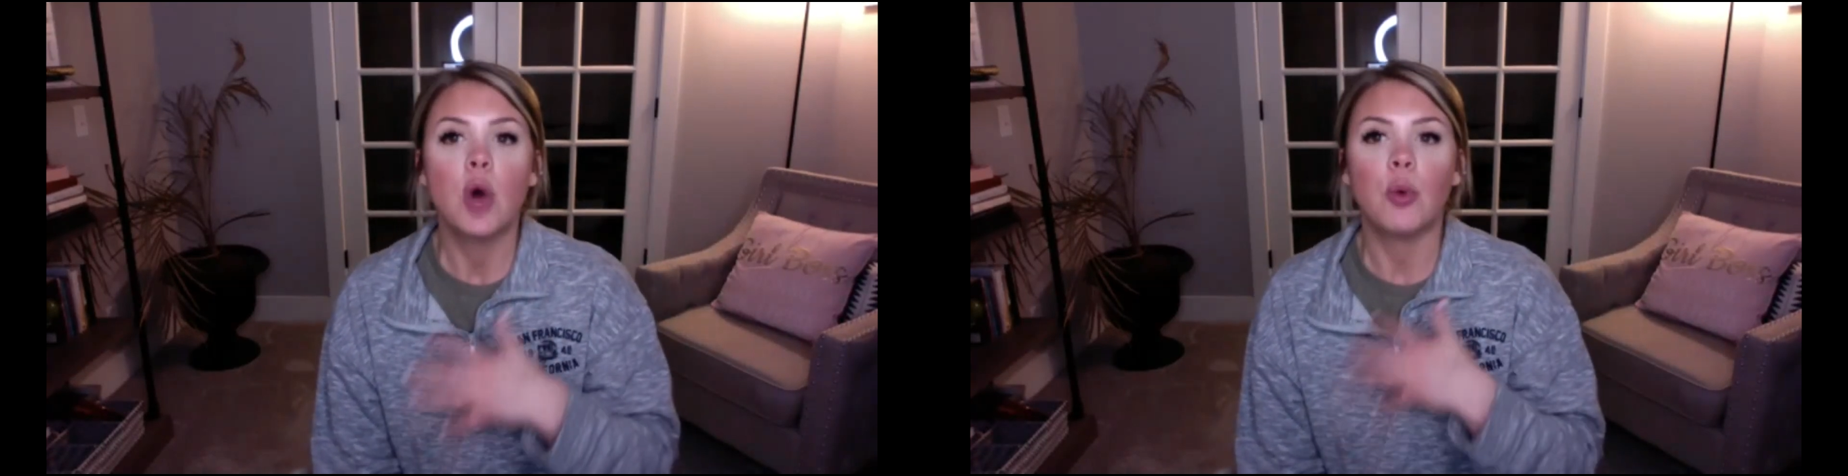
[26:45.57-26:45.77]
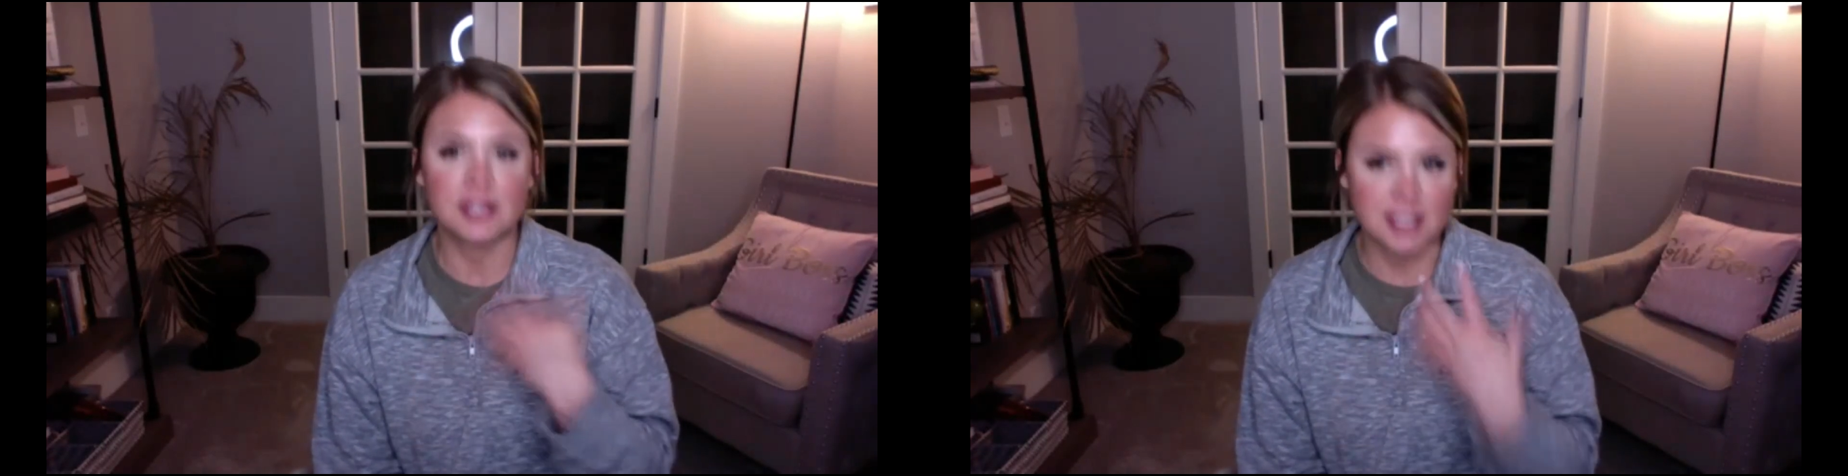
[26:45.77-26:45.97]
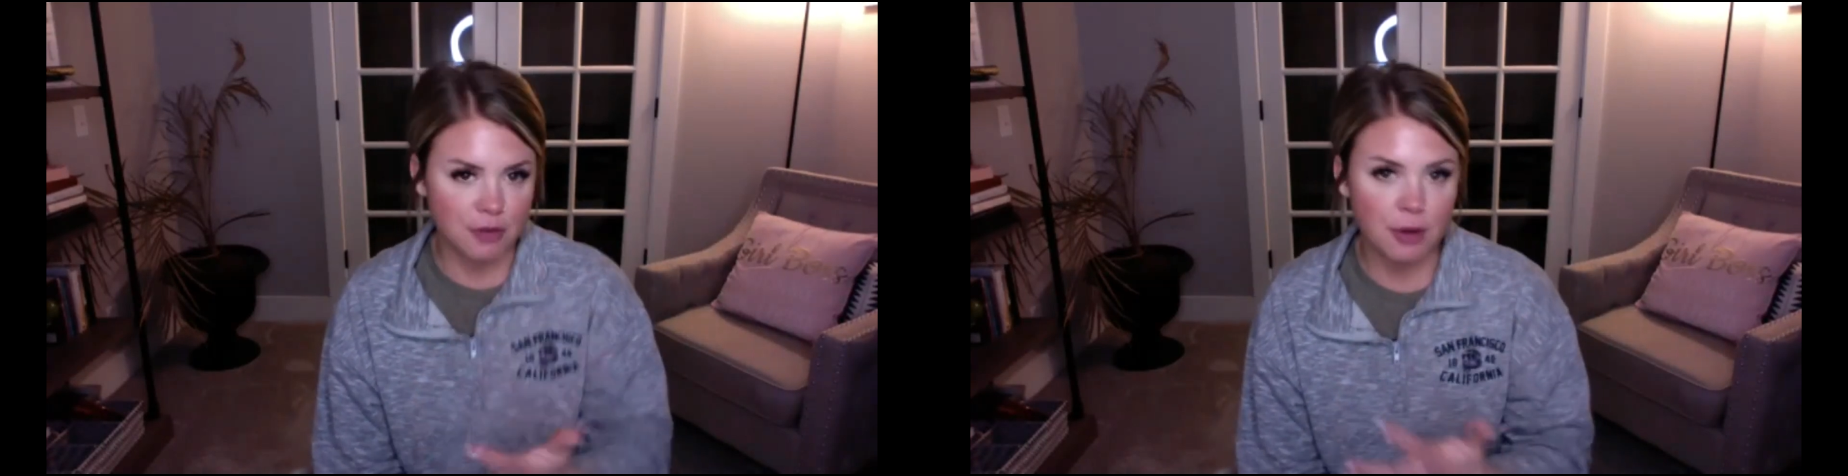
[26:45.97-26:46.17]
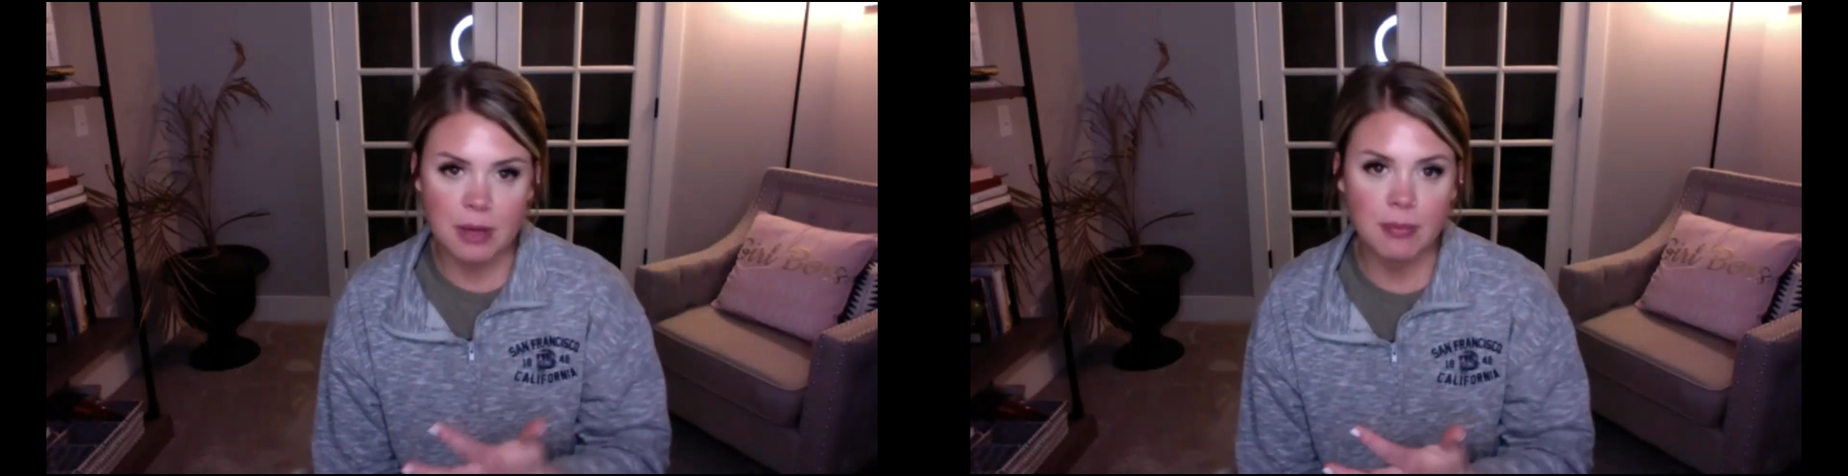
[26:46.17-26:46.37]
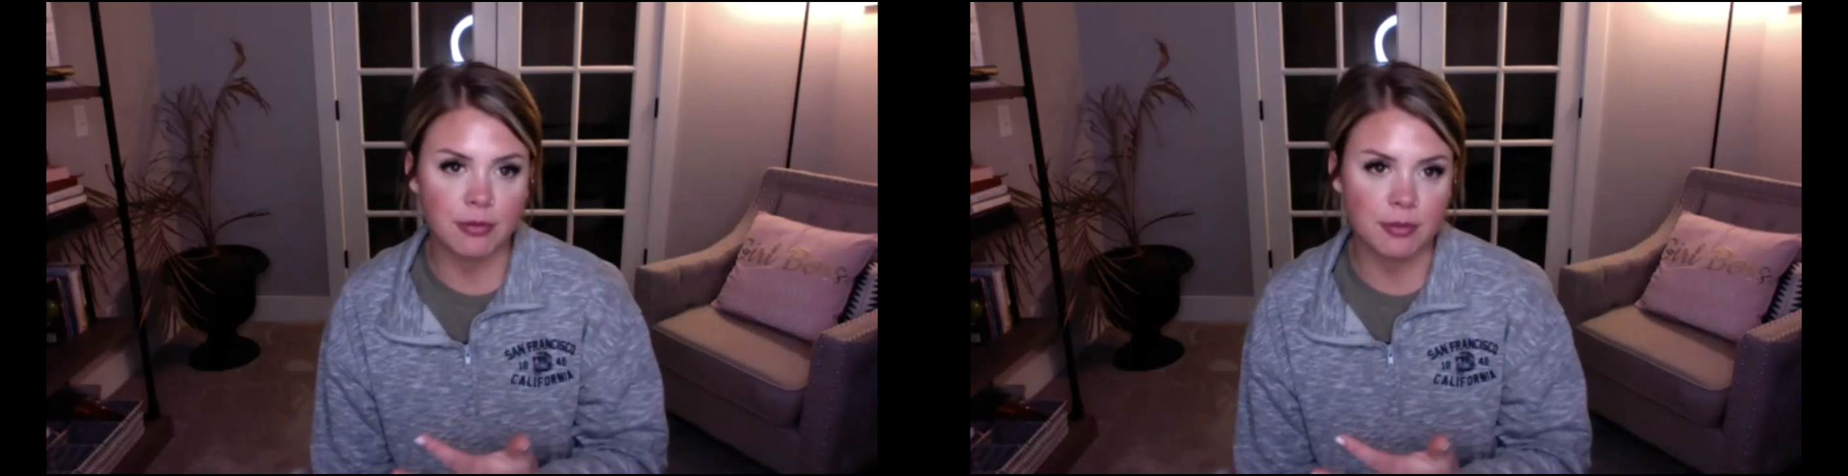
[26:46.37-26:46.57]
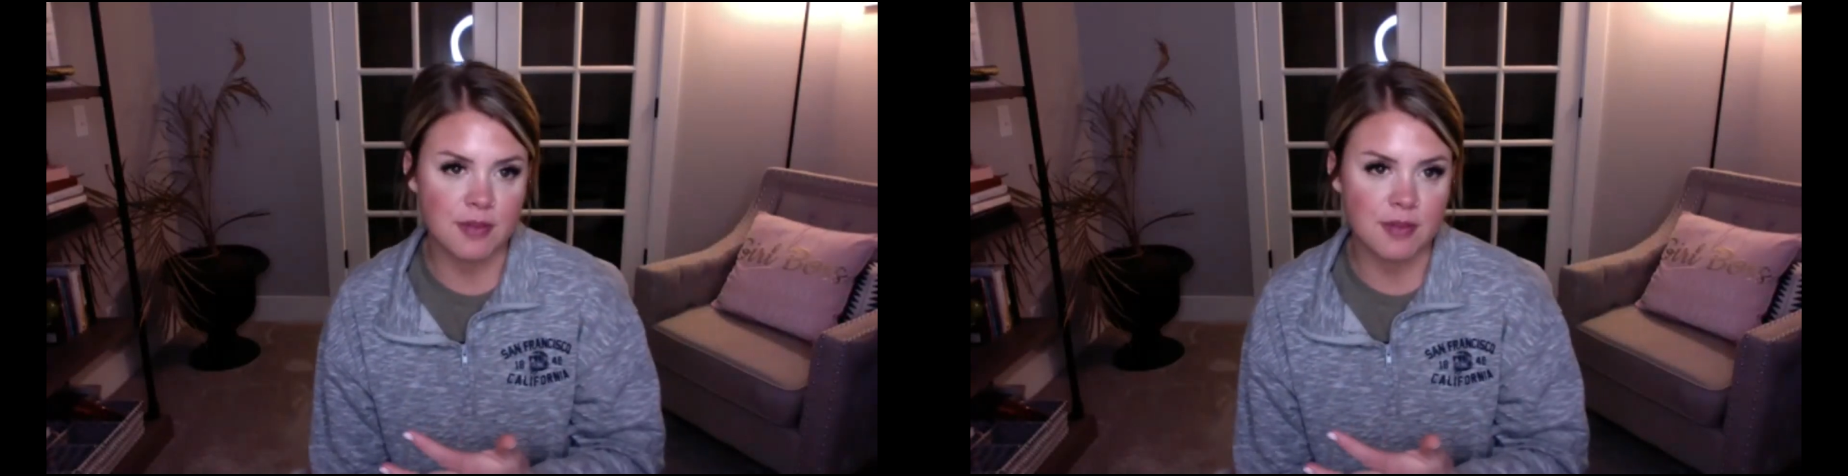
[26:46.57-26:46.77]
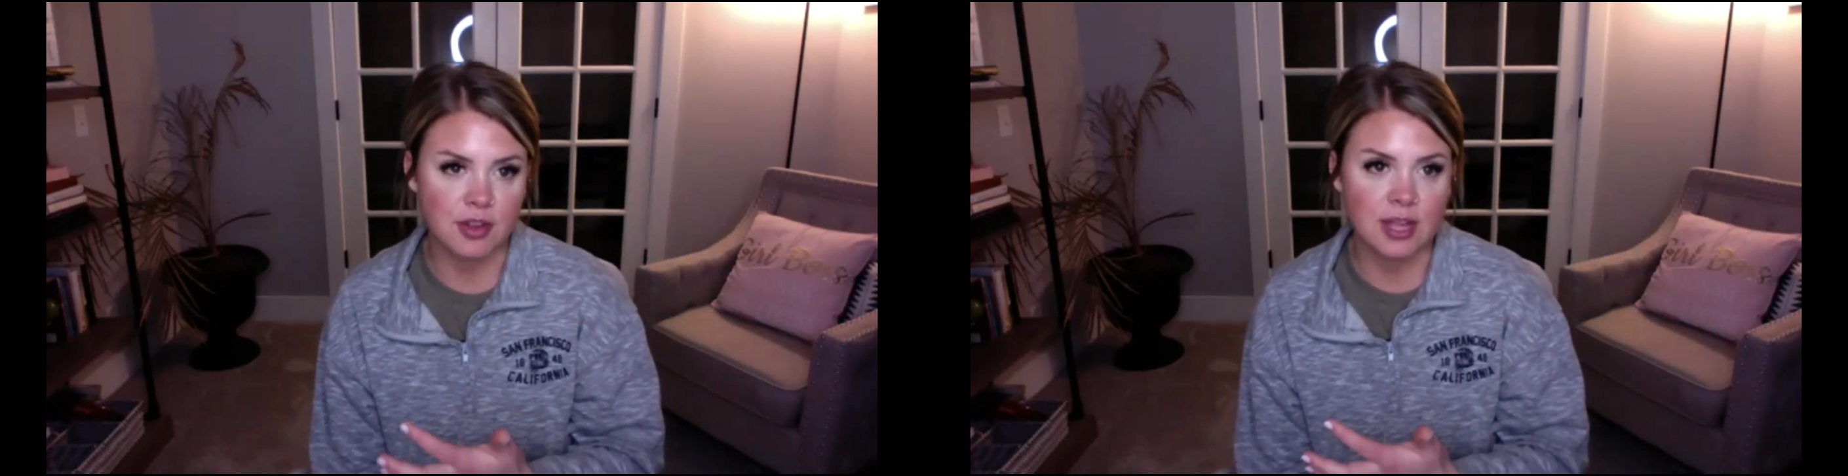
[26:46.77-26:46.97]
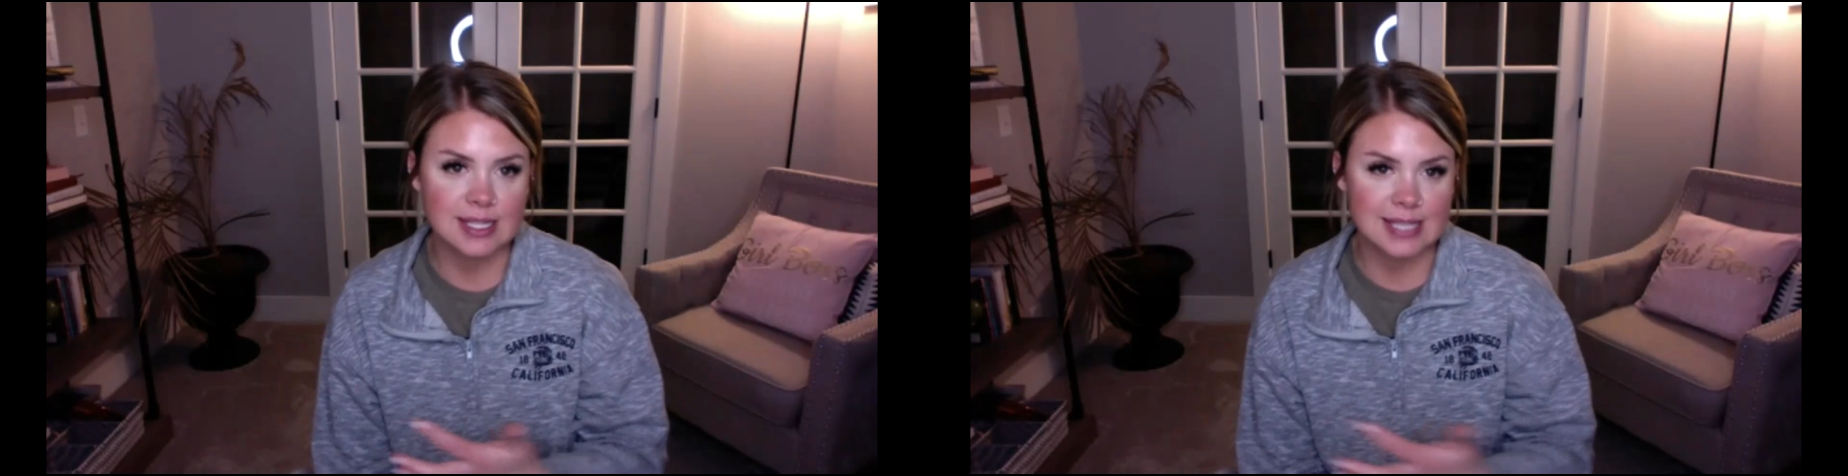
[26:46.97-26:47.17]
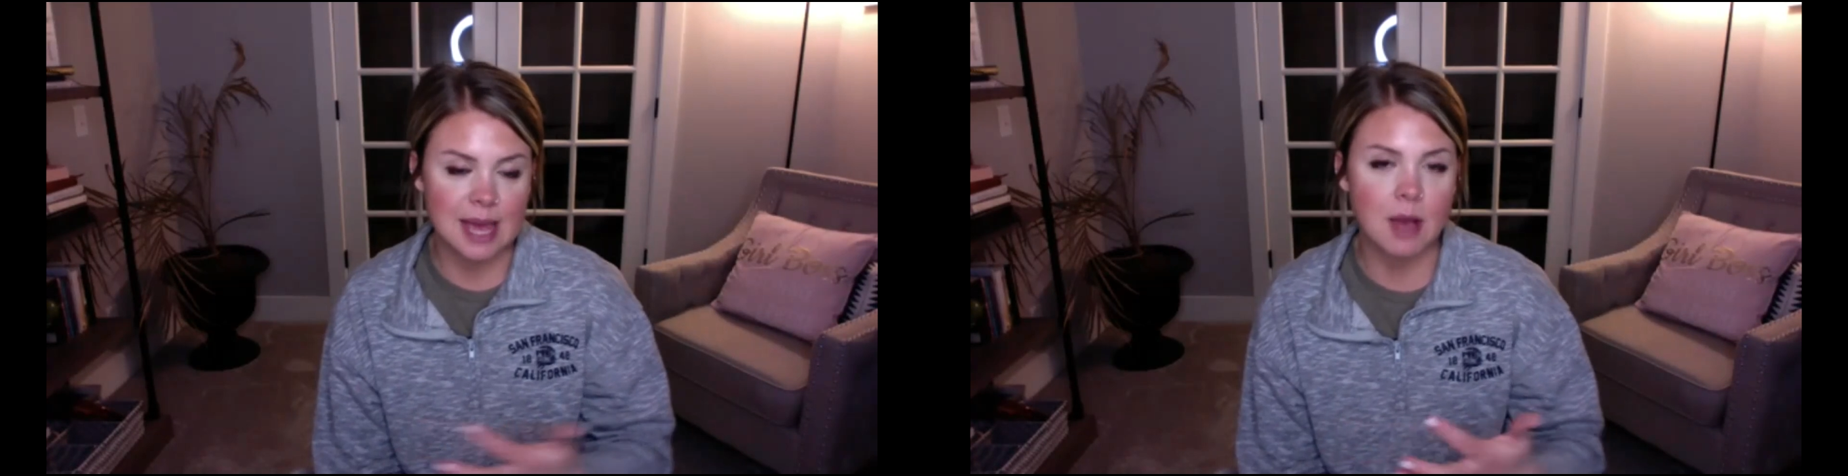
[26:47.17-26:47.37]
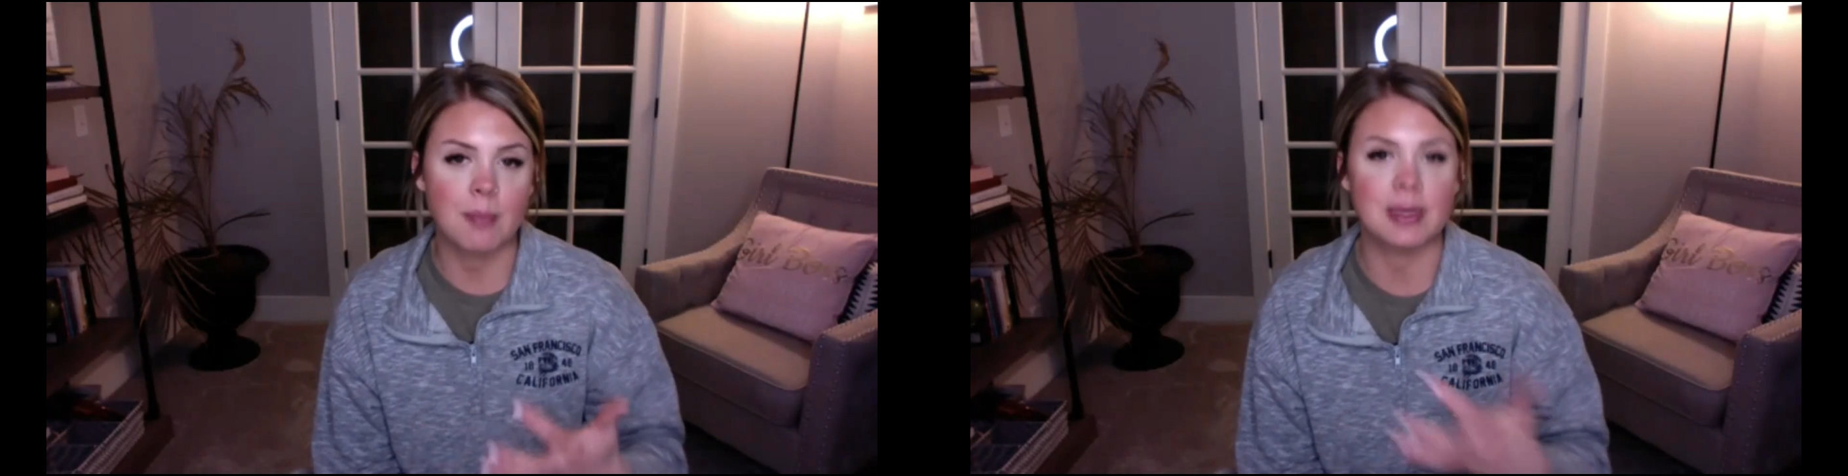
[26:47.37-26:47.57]
with different people from different
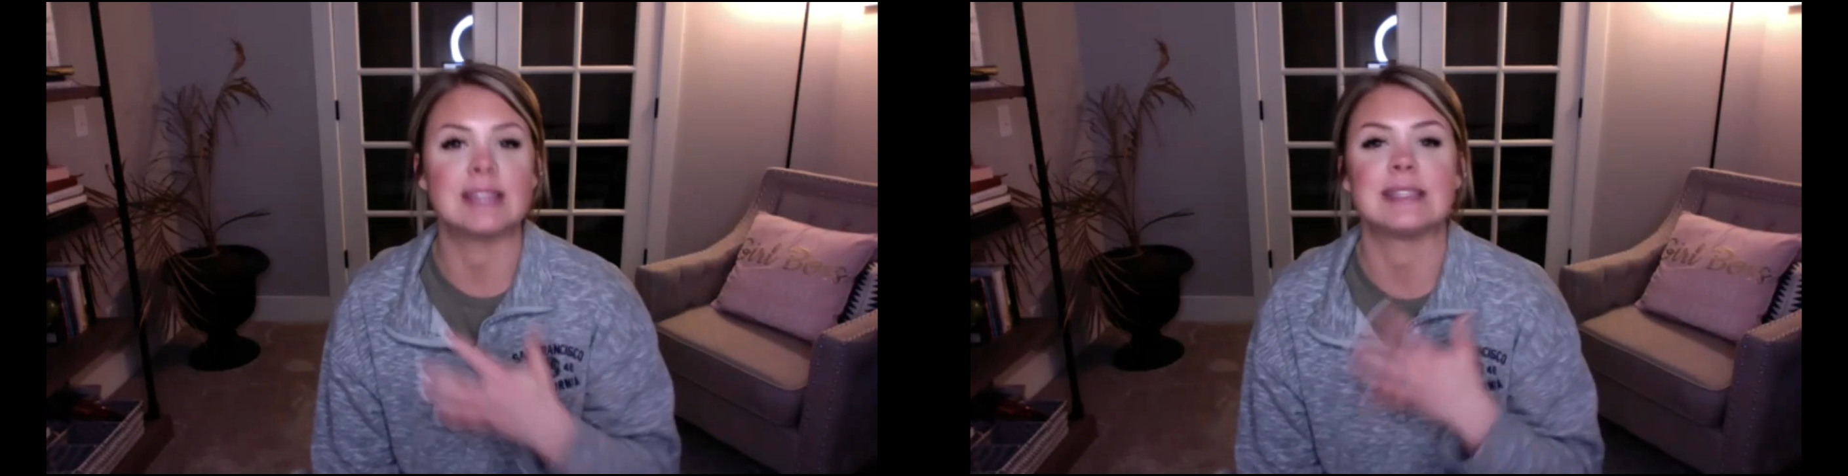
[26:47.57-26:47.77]
landscape companies.